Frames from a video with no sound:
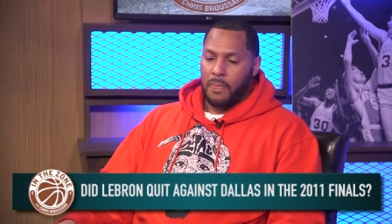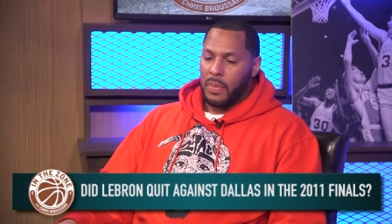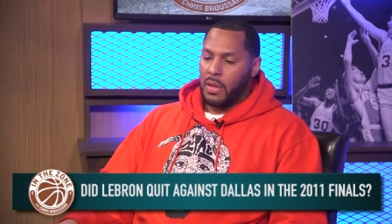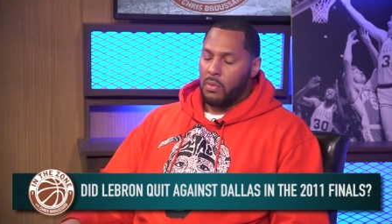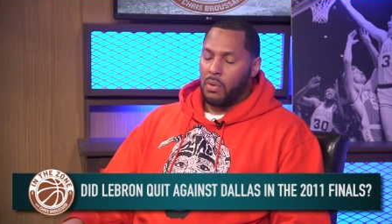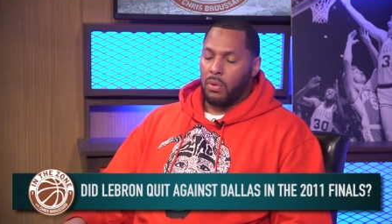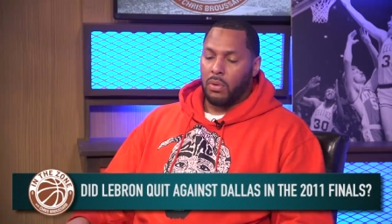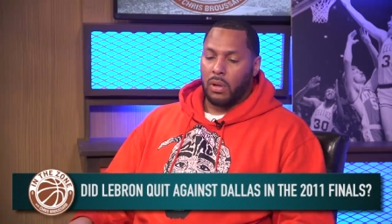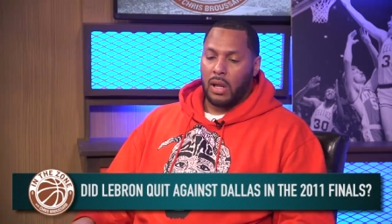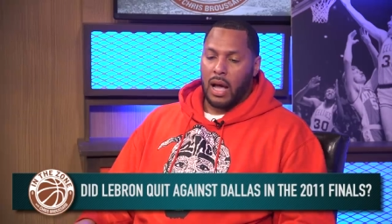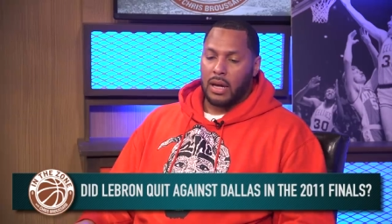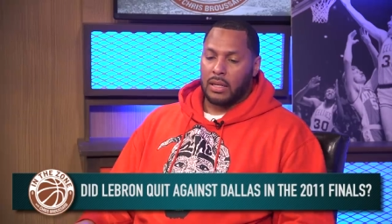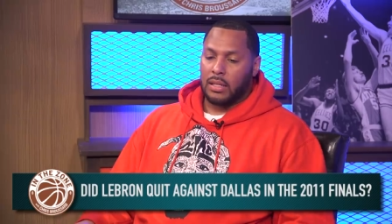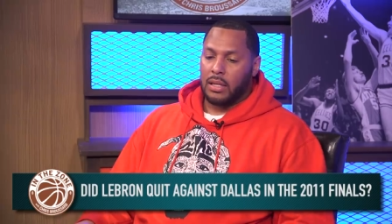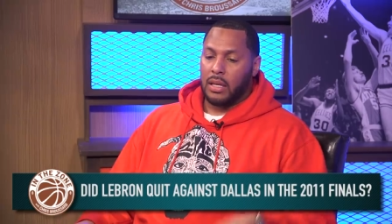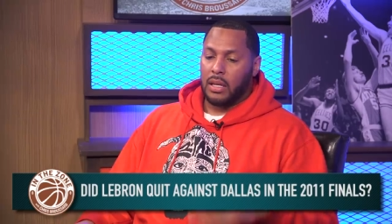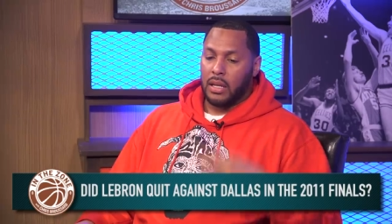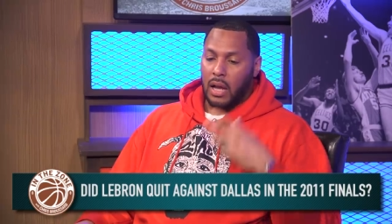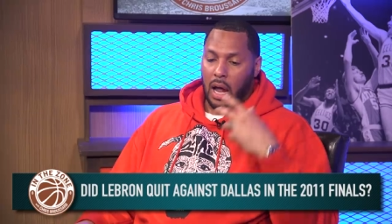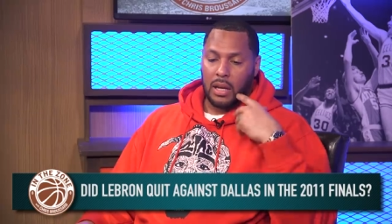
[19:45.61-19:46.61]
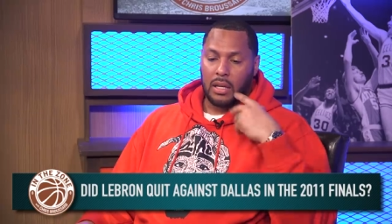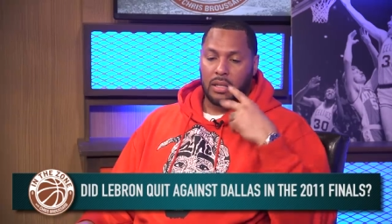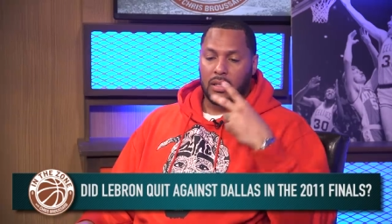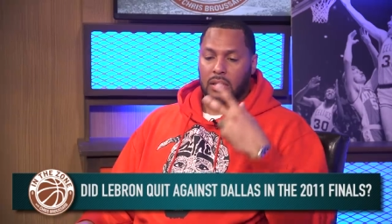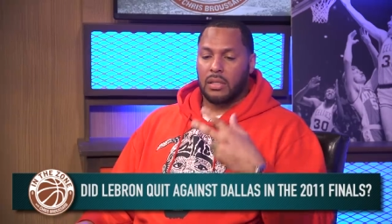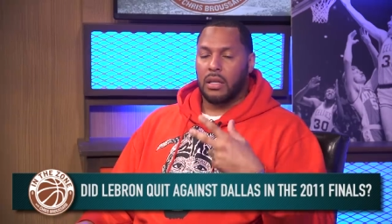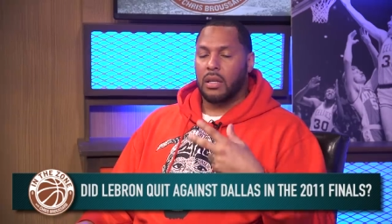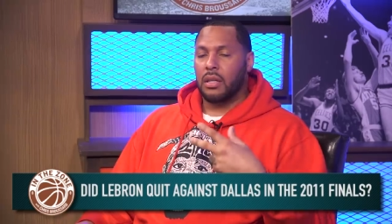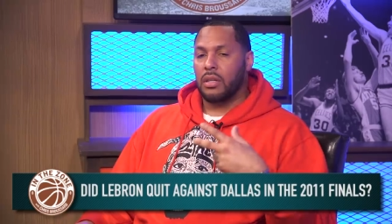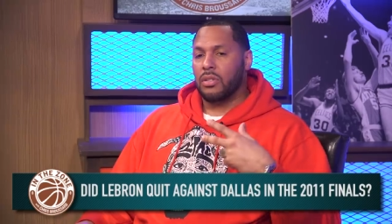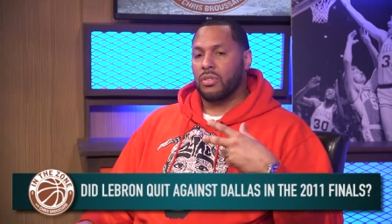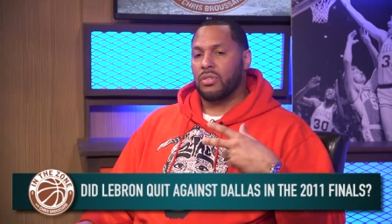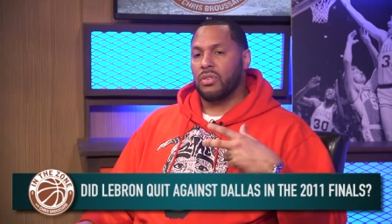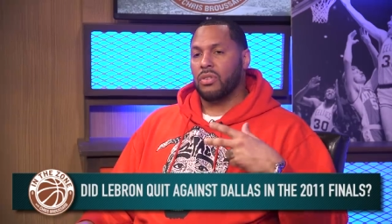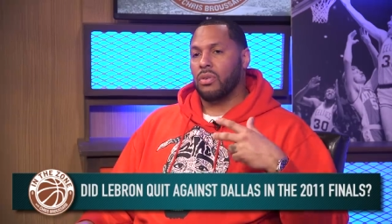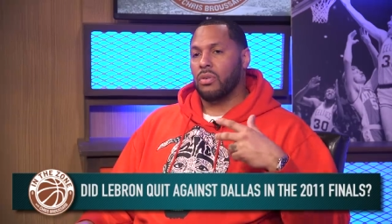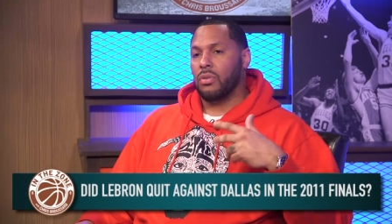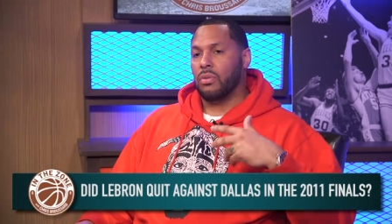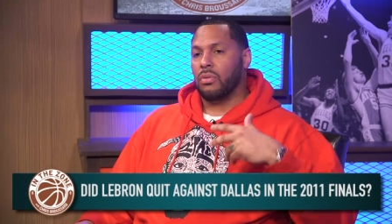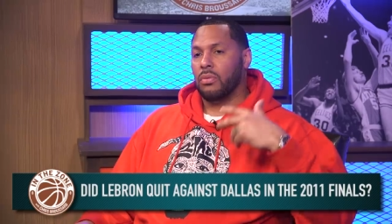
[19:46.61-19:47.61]
we were locked in, and I didn't see it
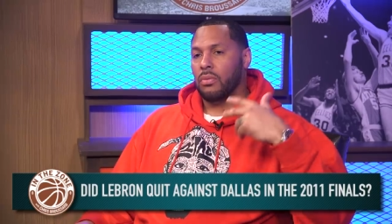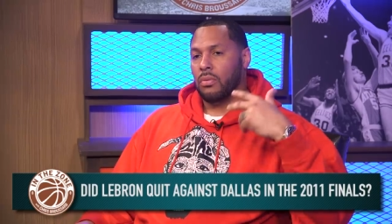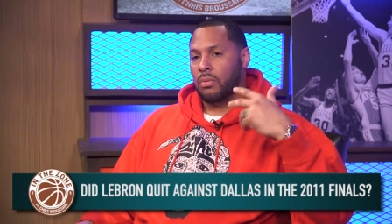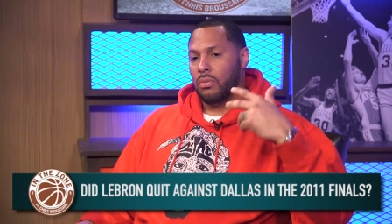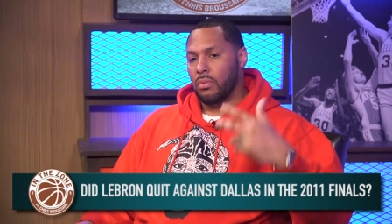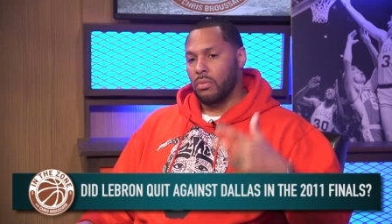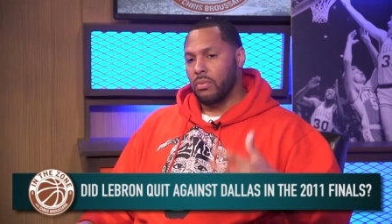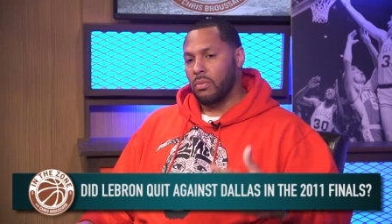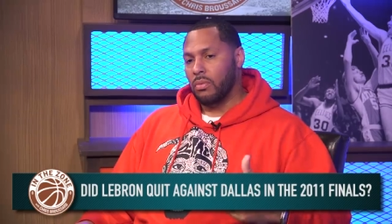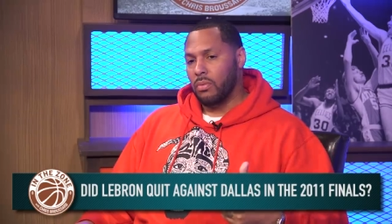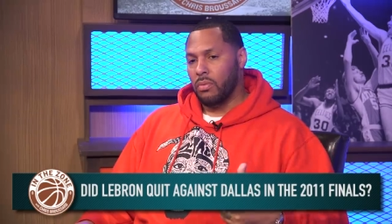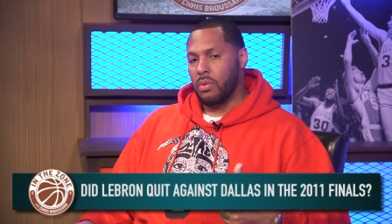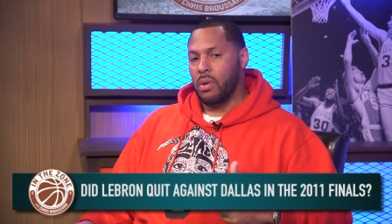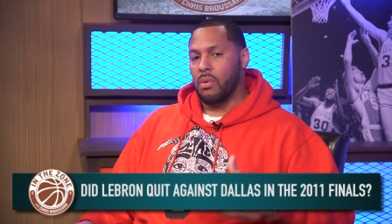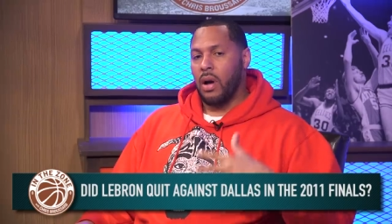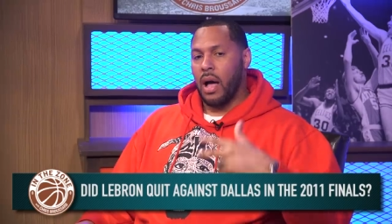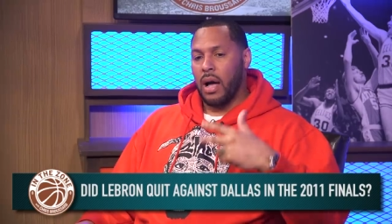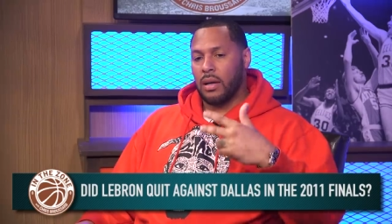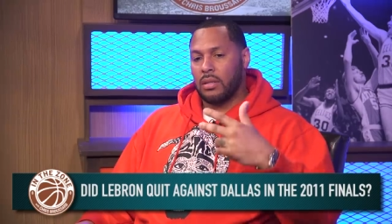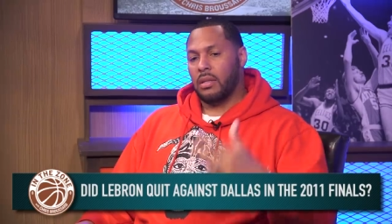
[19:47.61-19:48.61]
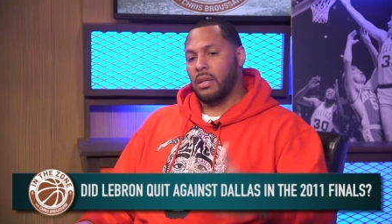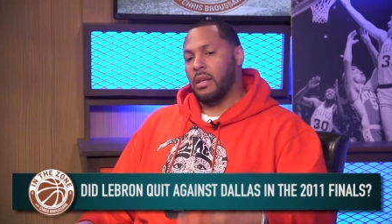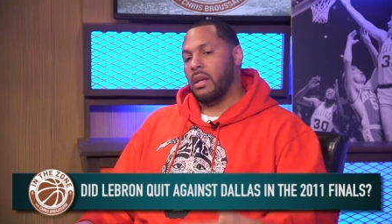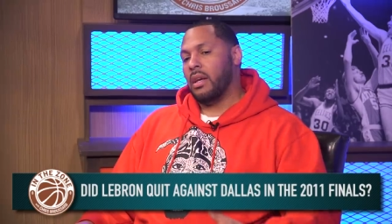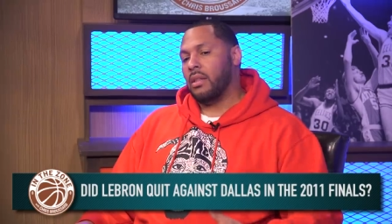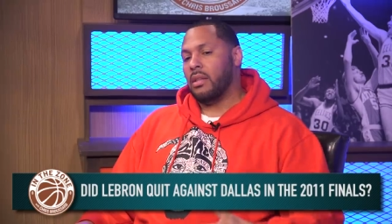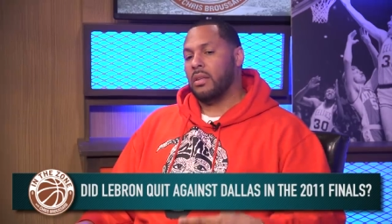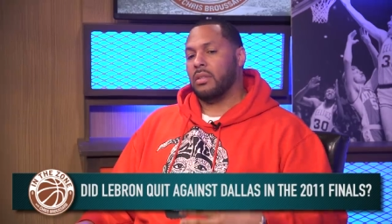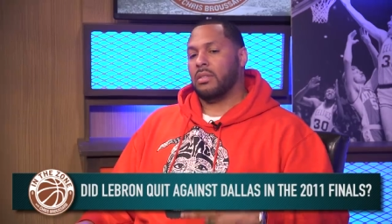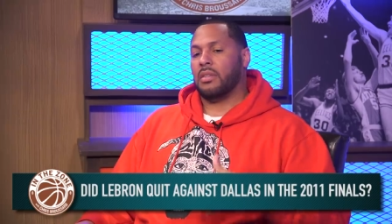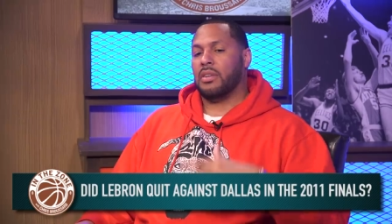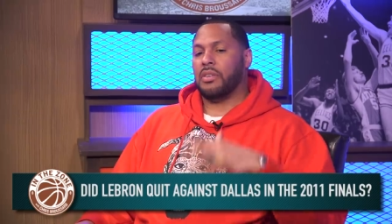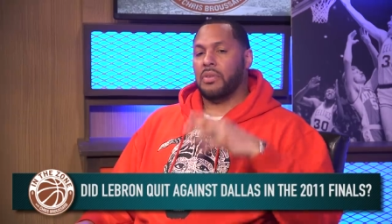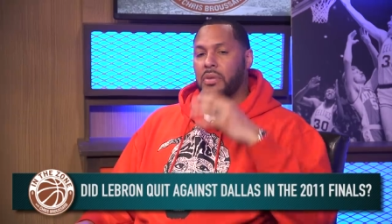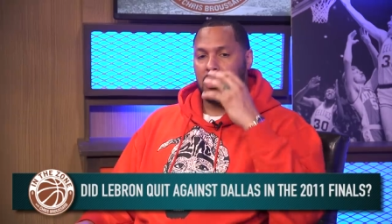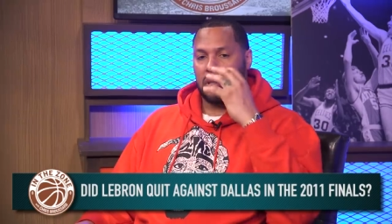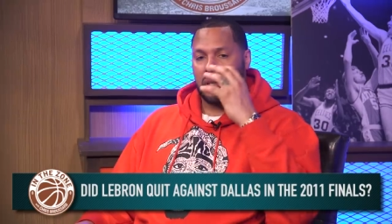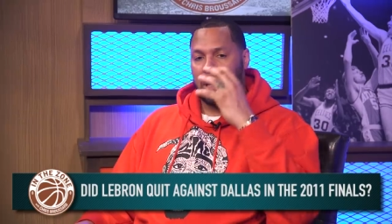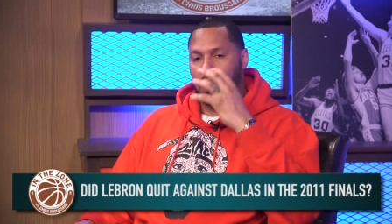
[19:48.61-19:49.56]
until we were actually in the series.